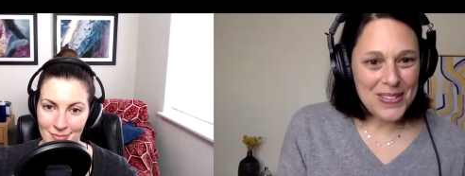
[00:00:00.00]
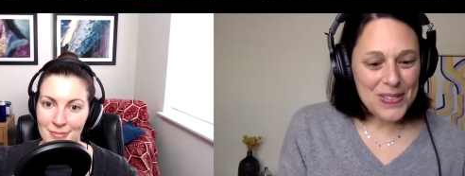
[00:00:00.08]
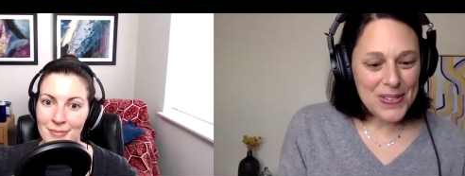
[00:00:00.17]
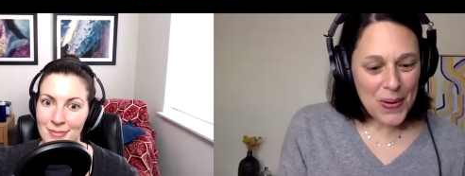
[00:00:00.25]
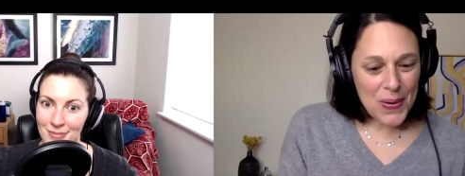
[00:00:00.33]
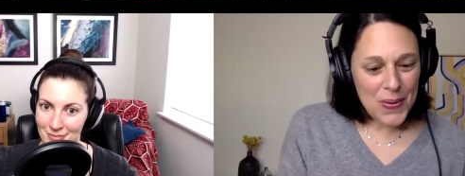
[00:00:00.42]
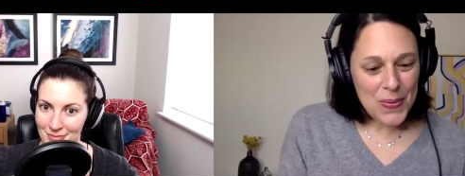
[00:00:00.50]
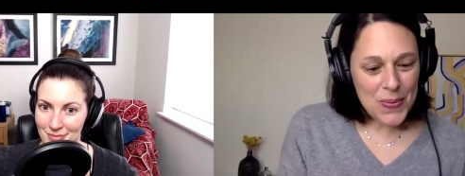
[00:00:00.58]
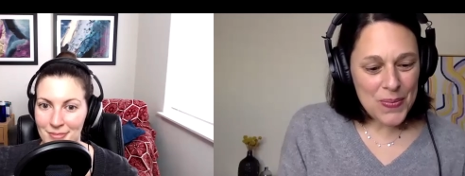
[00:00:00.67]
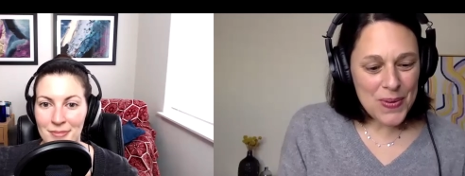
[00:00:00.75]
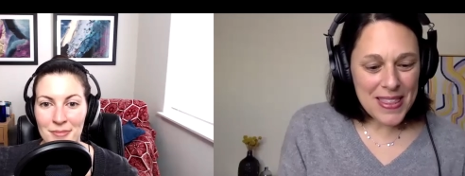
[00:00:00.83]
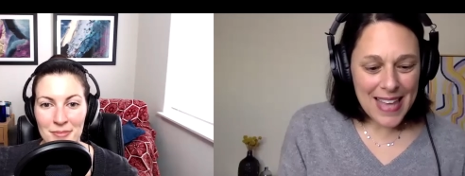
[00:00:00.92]

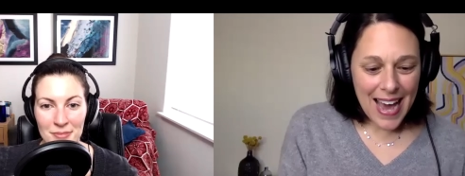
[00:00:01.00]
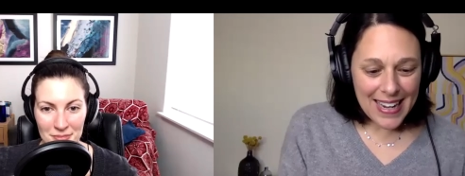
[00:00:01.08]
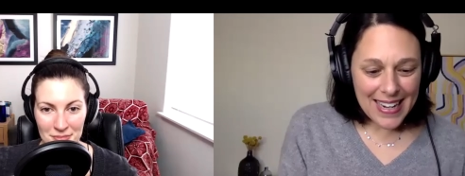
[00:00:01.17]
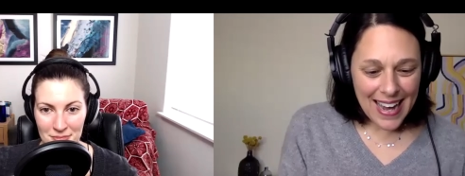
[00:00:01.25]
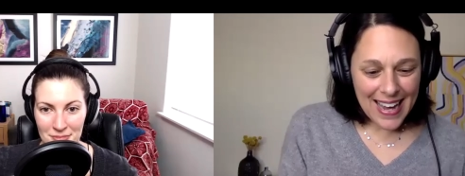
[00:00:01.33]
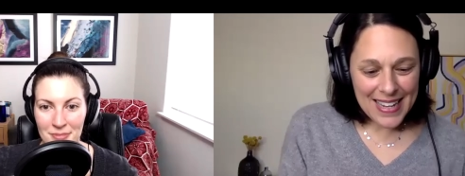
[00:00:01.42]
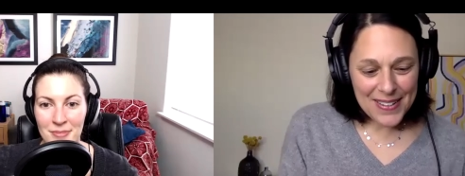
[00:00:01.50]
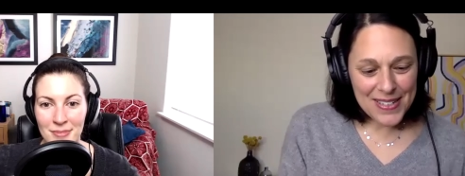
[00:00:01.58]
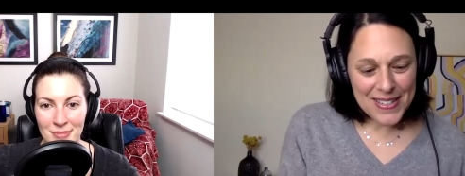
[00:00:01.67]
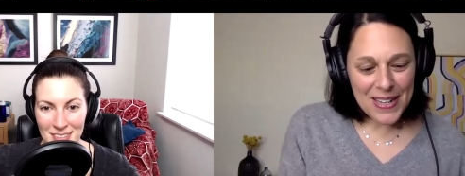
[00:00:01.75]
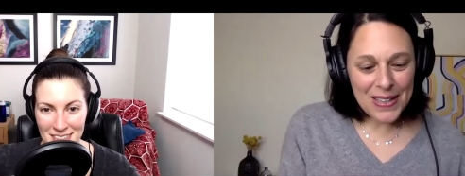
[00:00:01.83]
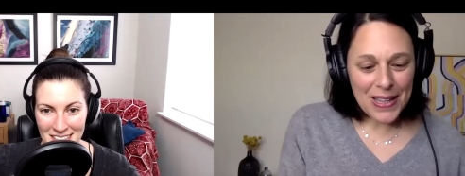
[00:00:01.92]
Speaker 1: So, with that,
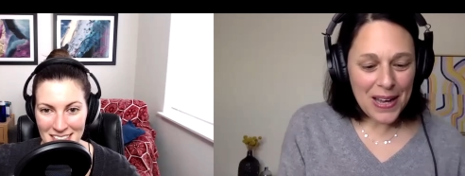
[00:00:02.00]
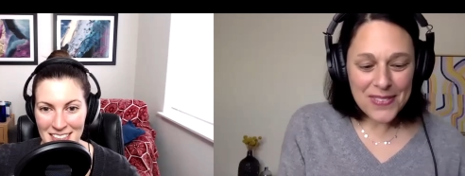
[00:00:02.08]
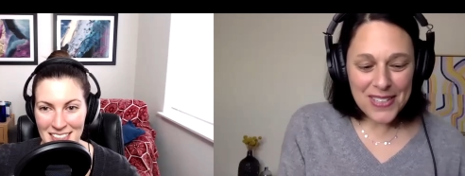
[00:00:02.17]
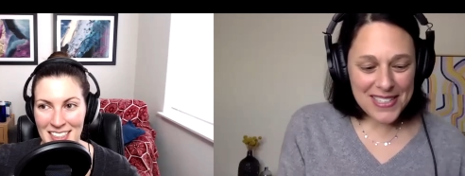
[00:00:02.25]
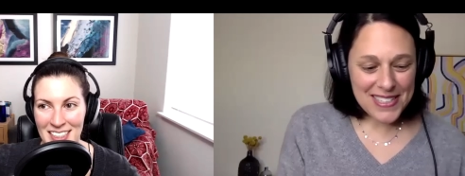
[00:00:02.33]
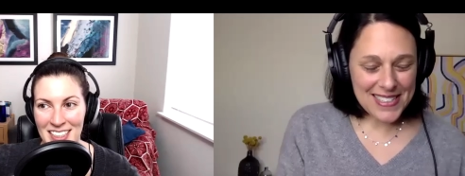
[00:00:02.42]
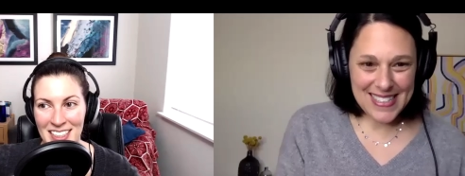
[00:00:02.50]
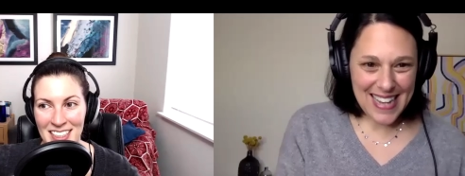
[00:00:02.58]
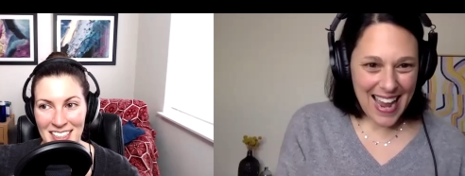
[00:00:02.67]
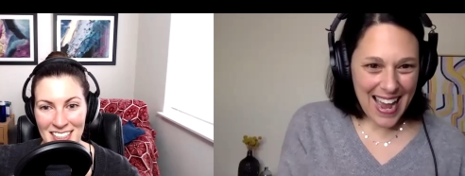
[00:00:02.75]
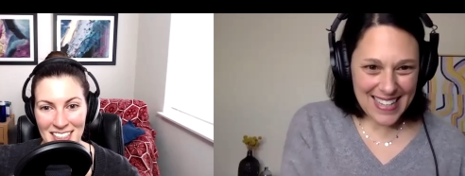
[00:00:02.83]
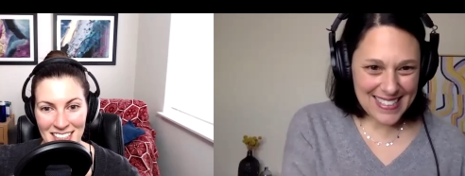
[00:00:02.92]
I'd love to just
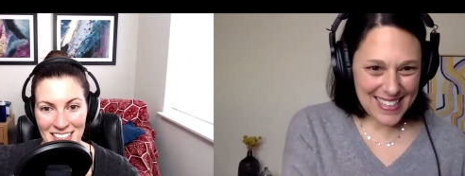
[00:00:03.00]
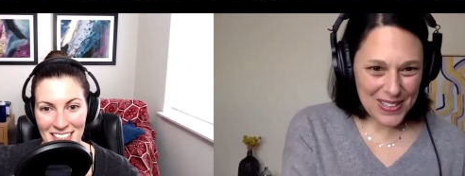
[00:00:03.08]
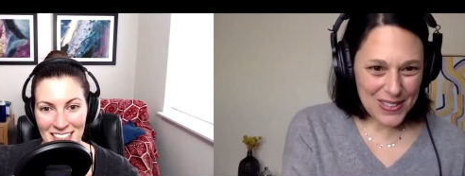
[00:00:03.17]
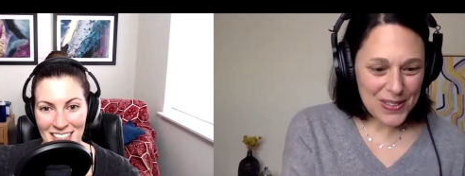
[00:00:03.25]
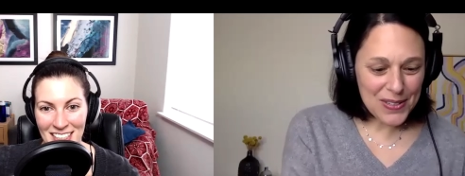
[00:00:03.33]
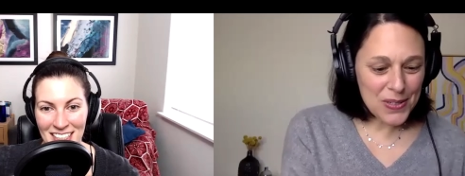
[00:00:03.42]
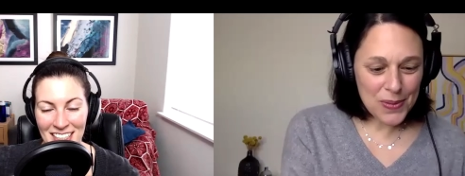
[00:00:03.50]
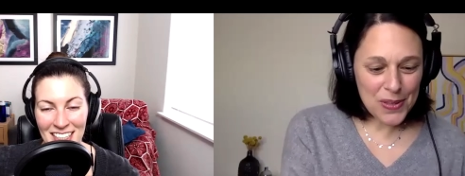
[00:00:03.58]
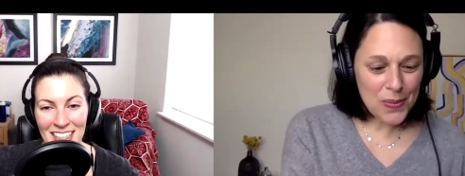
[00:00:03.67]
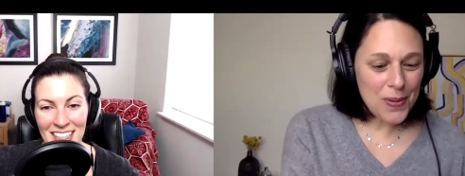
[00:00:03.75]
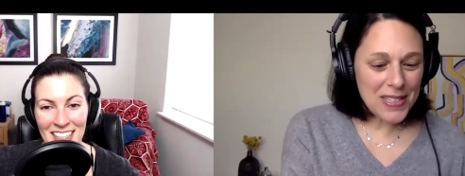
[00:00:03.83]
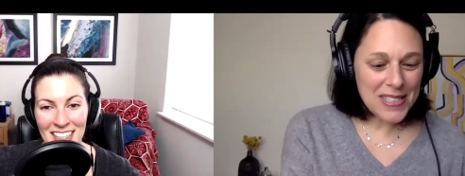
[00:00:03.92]
ask and close
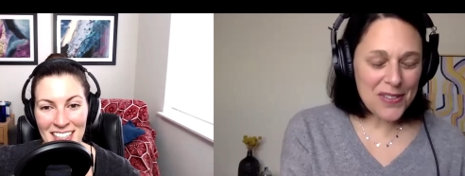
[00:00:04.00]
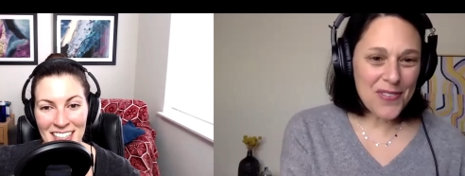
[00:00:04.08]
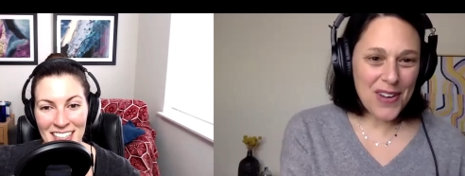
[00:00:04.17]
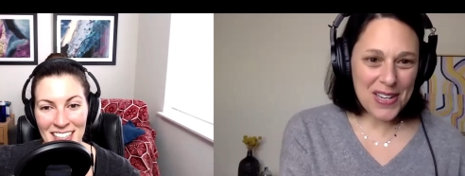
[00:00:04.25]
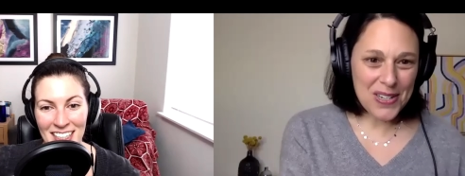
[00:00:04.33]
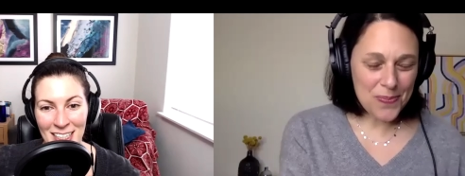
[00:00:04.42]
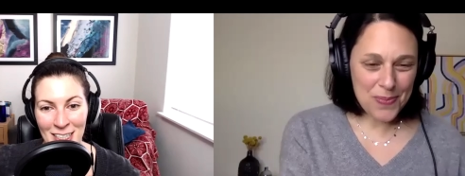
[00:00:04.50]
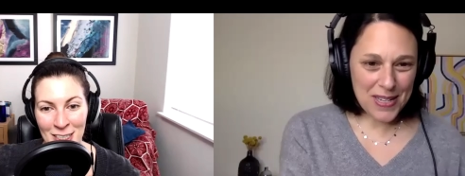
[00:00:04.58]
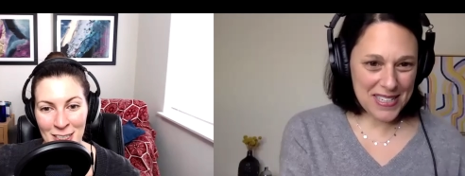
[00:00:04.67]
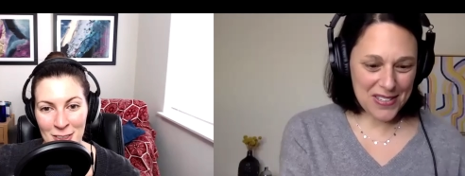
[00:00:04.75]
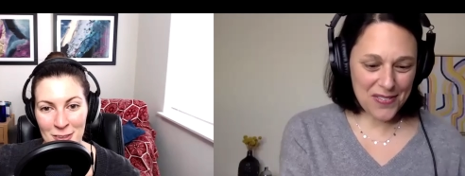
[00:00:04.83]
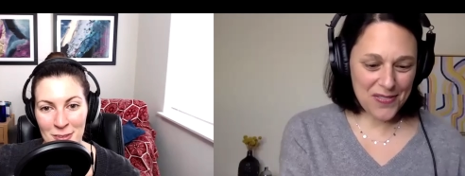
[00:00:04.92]
with what's a final
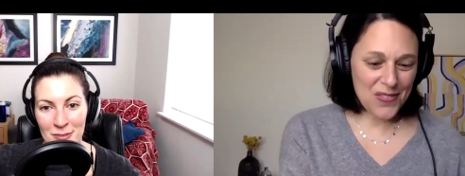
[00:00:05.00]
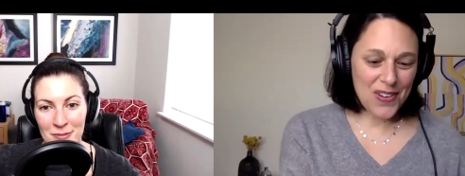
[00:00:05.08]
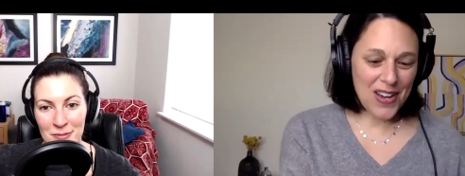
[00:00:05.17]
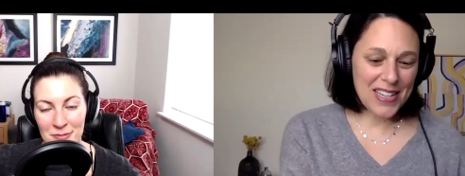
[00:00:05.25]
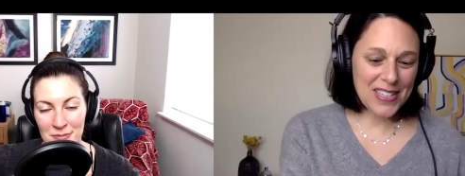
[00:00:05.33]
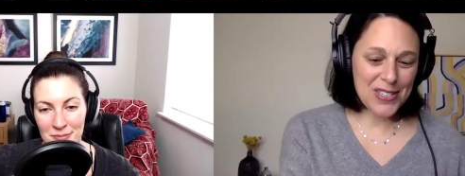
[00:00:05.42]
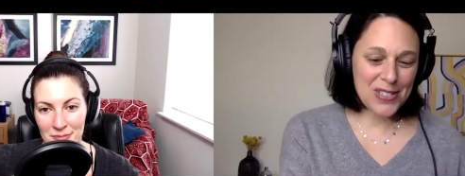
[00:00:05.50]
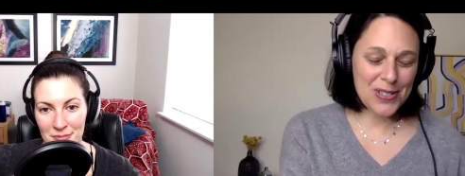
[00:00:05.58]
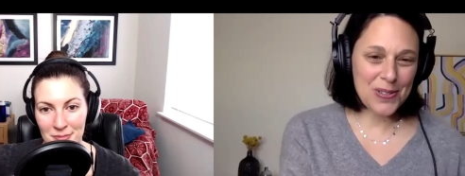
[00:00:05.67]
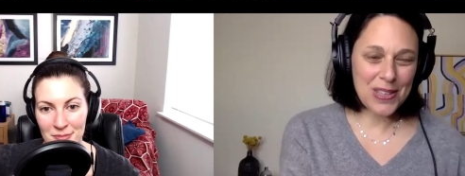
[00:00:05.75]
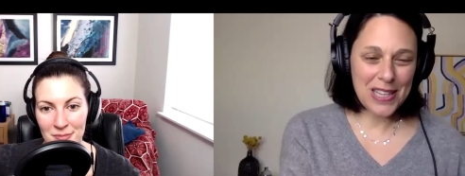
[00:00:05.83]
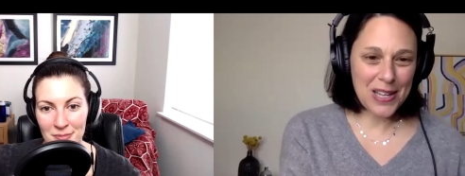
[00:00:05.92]
piece of advice
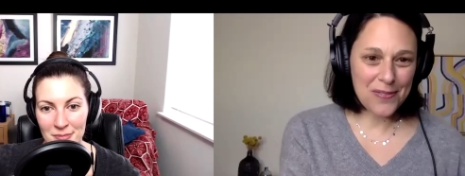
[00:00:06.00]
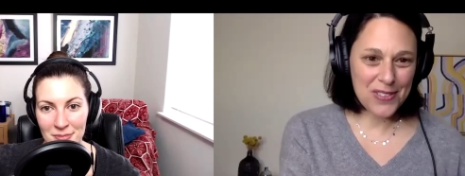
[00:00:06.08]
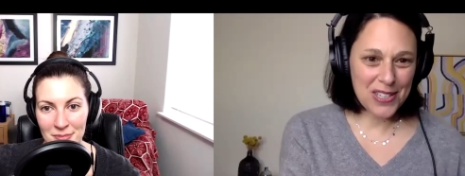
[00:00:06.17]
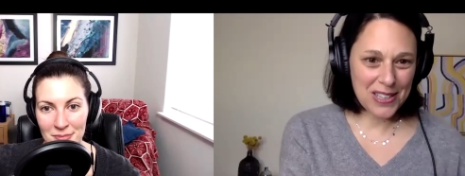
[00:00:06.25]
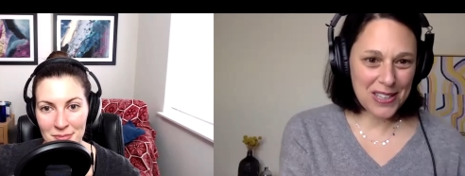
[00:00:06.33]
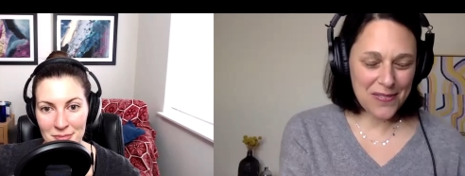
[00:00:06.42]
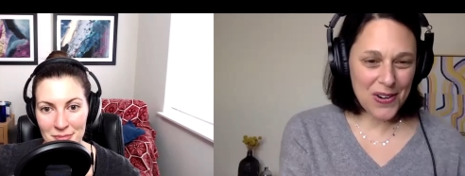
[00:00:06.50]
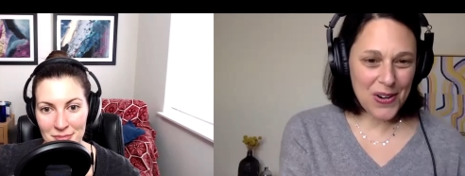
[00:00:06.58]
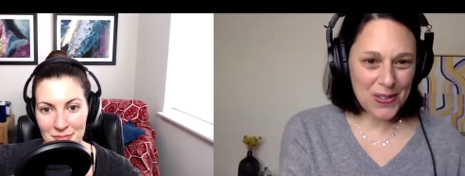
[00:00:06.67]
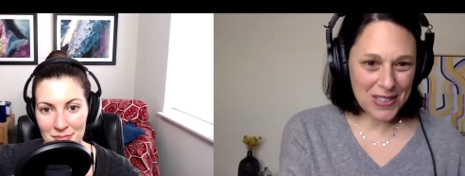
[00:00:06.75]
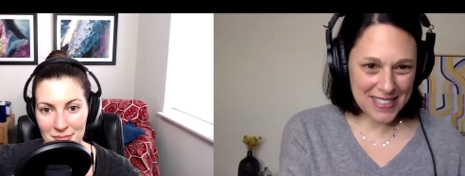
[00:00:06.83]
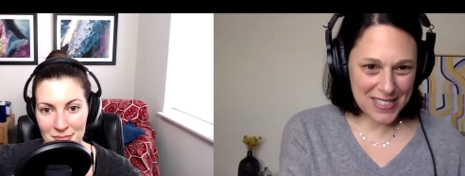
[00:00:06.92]
you'd love to leave
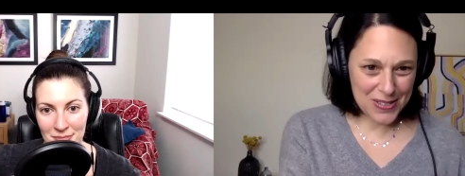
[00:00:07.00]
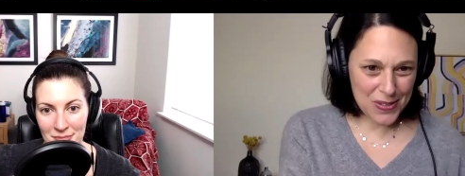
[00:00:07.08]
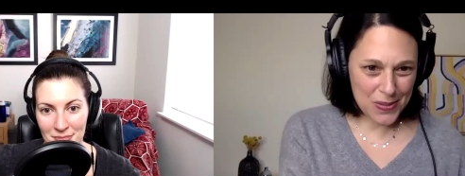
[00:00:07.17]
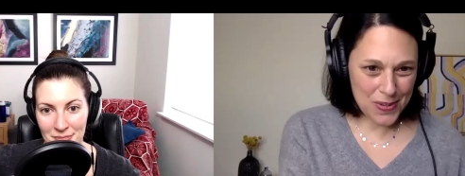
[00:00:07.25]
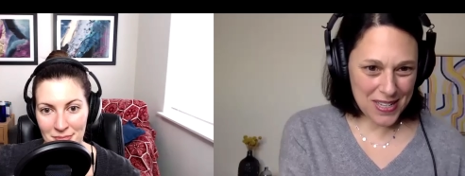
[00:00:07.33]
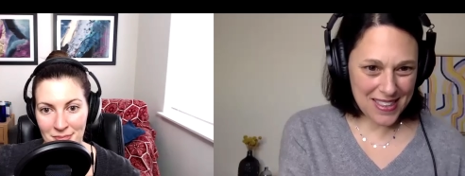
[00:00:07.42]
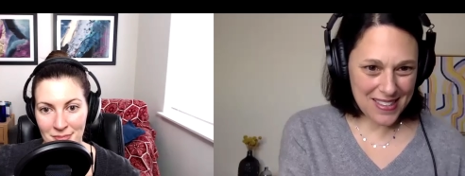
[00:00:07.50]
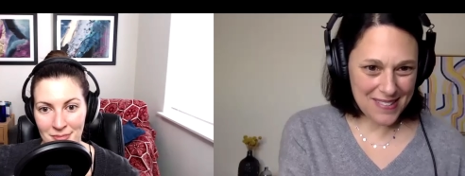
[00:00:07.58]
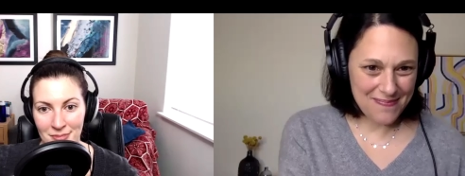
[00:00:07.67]
our listeners with?